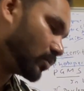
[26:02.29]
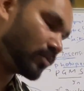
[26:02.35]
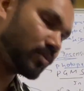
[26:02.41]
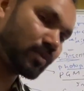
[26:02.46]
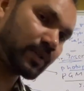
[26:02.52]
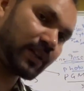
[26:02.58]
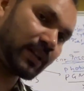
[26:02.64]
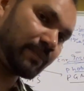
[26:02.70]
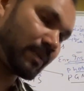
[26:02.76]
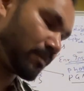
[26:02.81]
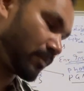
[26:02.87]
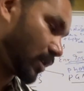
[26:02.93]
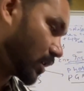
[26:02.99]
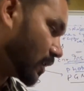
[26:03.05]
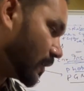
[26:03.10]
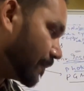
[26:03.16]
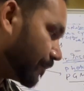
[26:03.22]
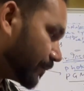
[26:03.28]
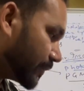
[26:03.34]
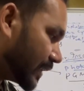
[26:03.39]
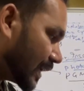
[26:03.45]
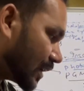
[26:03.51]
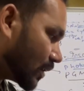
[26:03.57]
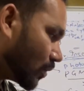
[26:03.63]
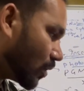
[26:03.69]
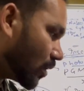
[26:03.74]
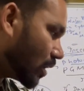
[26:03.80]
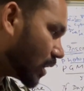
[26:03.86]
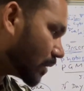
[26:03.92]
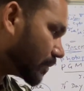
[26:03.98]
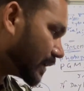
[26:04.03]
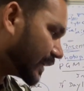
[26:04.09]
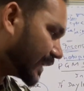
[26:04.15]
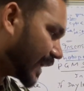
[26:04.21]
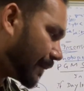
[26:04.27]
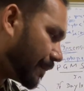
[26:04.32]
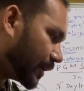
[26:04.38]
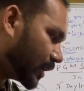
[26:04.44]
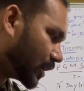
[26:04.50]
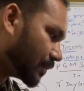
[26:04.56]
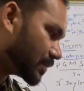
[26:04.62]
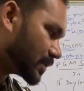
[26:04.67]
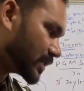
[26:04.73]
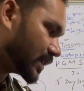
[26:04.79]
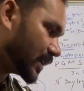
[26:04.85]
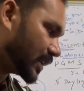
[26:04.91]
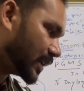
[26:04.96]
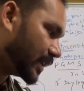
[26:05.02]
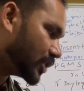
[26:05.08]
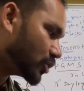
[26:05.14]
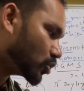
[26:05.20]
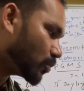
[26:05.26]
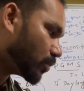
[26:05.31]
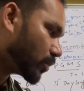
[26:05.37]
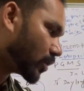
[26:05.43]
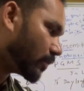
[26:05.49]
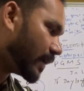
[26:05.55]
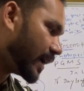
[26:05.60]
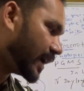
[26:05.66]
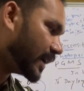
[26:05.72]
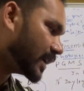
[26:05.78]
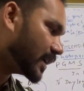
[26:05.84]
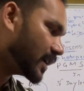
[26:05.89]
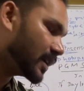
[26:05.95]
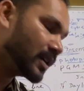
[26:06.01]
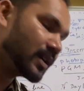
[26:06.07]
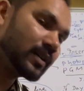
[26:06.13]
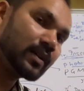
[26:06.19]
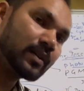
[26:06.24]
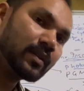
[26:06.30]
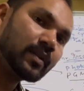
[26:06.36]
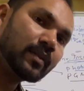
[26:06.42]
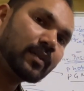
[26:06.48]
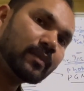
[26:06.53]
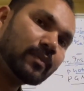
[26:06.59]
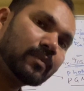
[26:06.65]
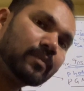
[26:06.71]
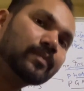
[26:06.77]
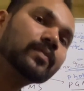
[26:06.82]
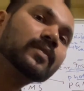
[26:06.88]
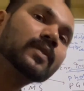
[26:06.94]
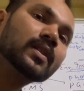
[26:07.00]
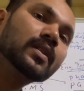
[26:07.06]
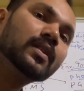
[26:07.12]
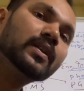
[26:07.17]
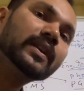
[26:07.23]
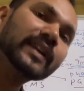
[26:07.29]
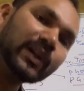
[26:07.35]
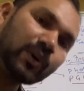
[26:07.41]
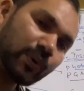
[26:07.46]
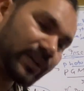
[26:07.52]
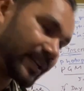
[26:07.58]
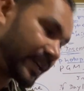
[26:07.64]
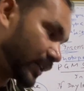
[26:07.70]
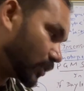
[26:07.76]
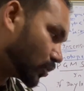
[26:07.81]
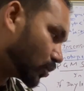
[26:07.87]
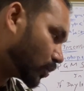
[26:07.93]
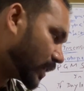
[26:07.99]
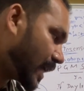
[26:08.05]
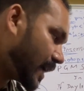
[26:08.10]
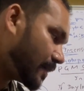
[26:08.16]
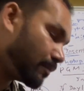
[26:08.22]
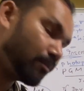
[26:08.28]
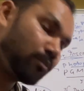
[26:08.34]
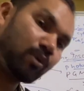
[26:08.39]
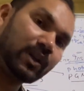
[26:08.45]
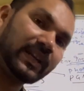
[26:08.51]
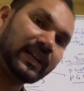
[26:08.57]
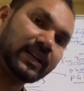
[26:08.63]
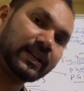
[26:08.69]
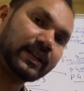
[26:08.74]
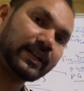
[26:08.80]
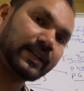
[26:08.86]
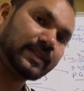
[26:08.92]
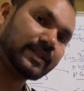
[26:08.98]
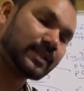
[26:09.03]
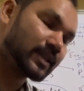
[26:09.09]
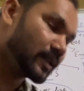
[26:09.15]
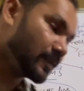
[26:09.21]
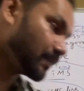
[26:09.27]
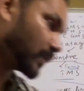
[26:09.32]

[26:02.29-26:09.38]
Remember, the role of the tapetum cell is to provide nutrient to the pollen grains.